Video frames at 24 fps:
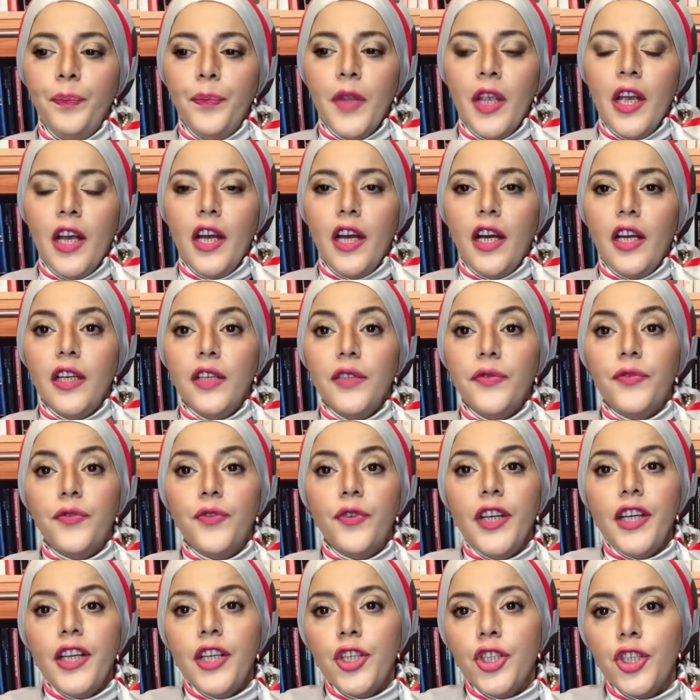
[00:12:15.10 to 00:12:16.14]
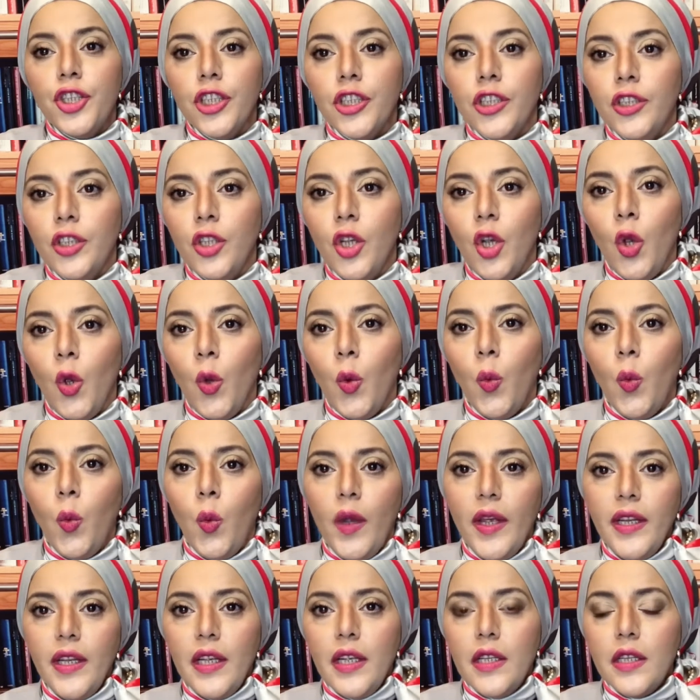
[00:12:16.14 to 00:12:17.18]
friction when
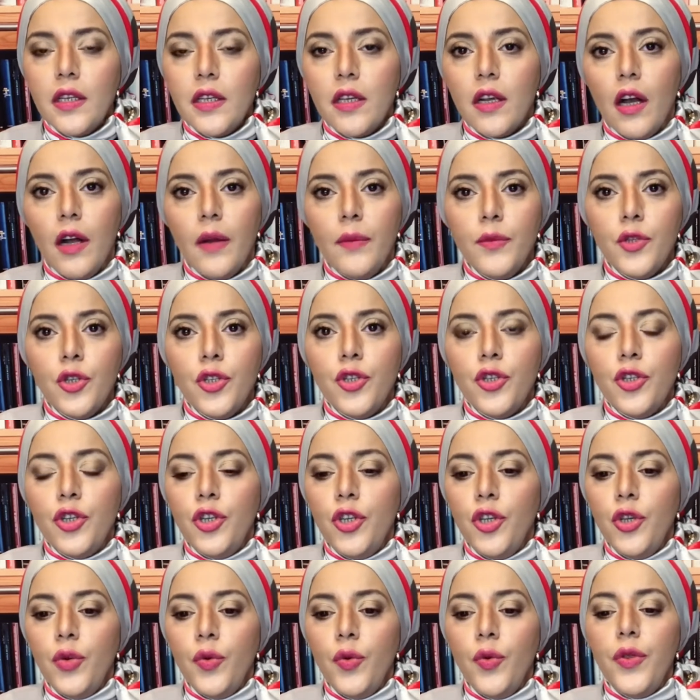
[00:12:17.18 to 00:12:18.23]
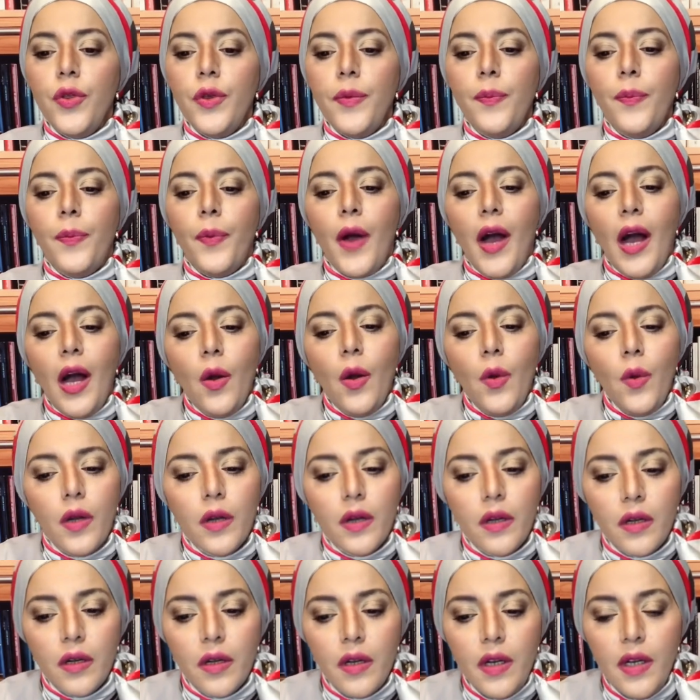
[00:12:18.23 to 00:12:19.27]
it comes to the power
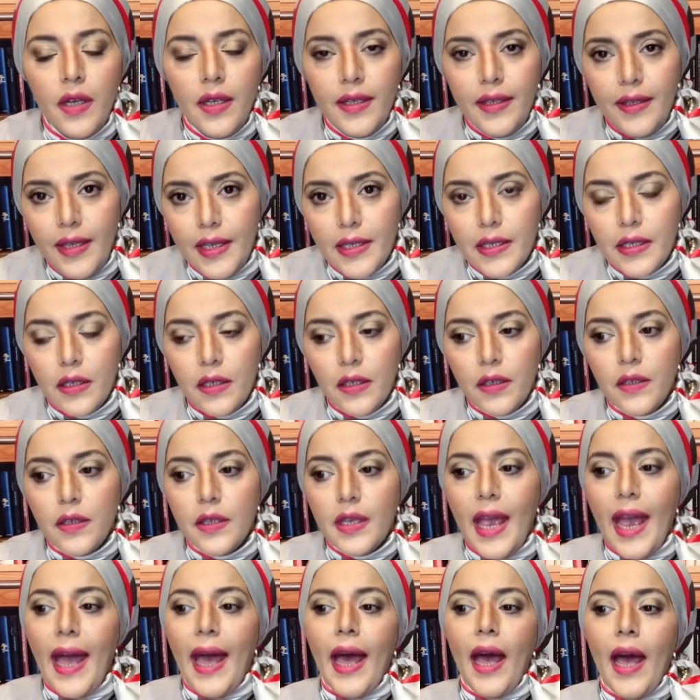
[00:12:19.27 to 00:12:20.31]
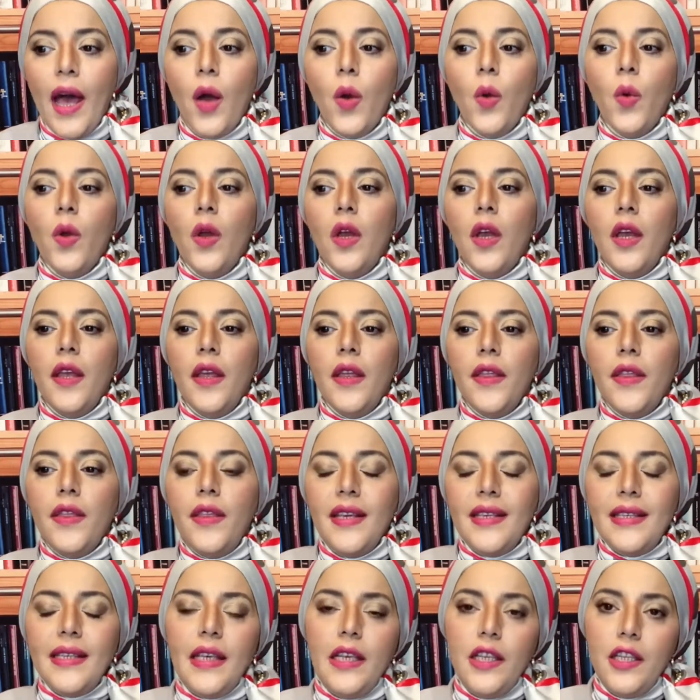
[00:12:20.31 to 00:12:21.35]
distance, how this
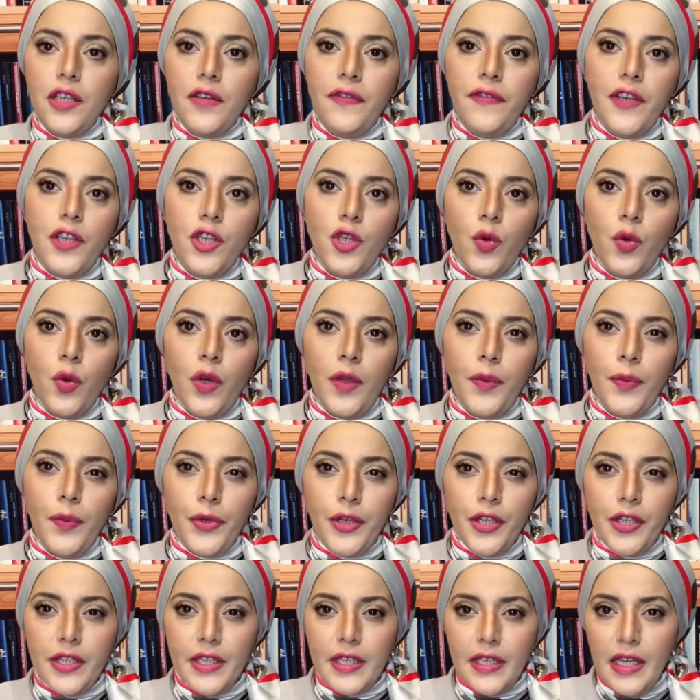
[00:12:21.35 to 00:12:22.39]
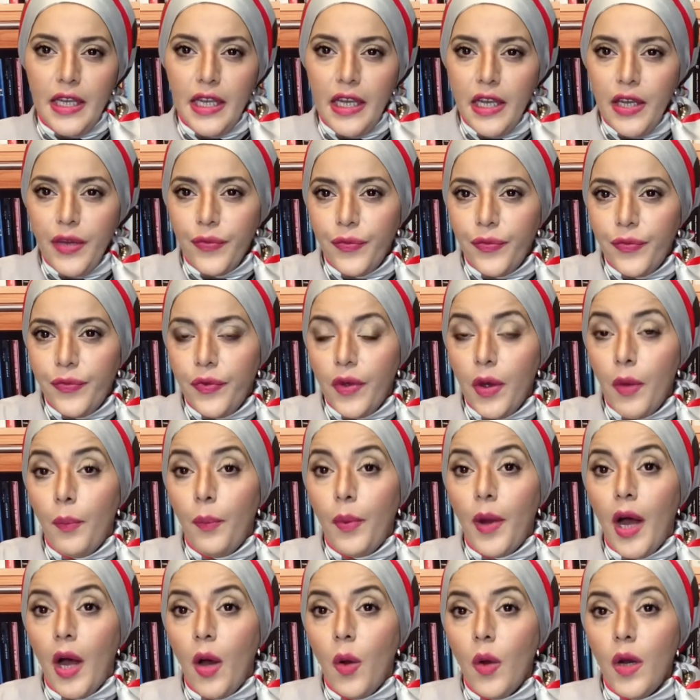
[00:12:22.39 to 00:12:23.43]
individual perceive
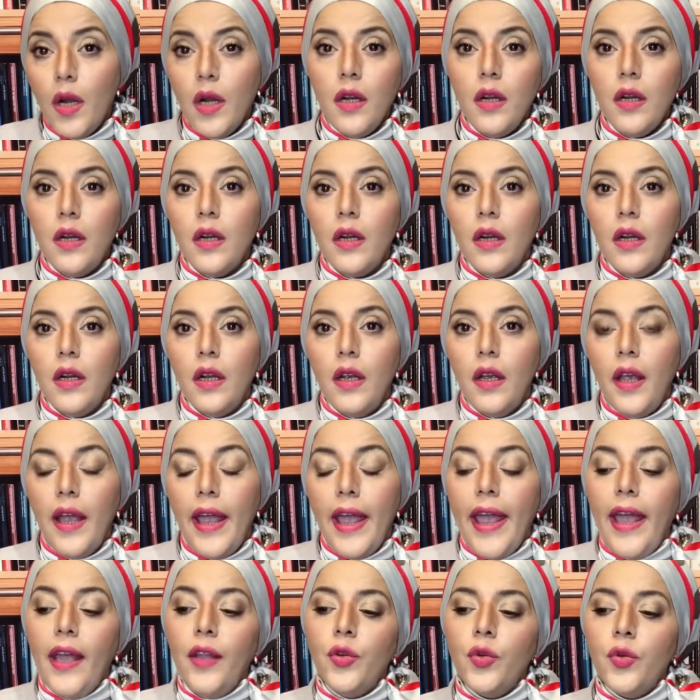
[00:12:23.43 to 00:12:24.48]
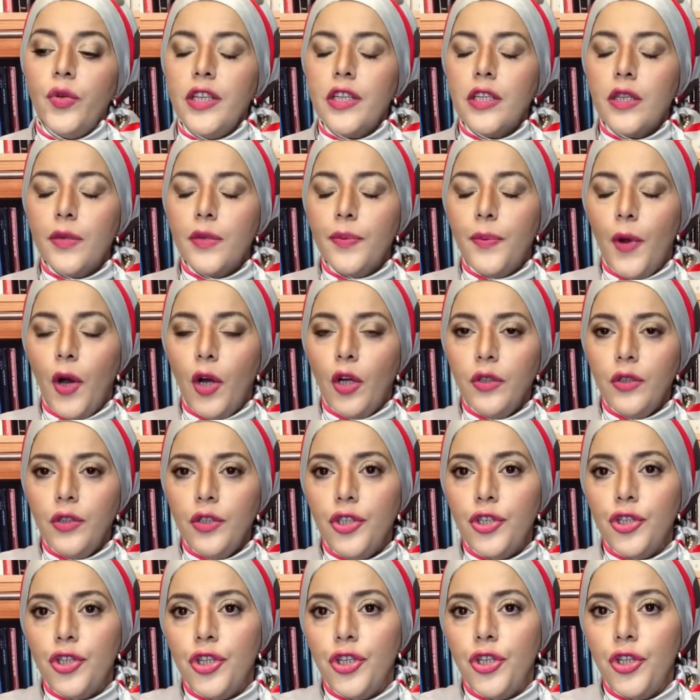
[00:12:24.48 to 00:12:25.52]
power and respond
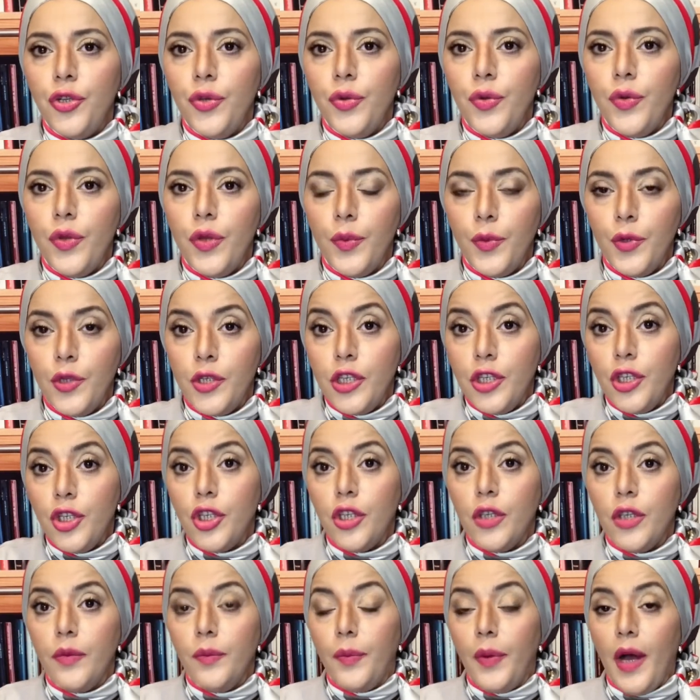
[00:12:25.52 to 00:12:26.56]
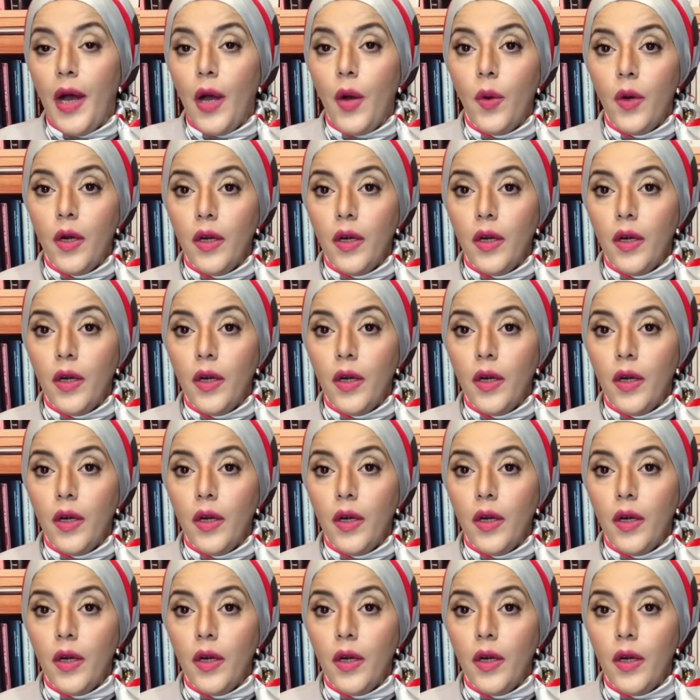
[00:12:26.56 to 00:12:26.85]
to the position power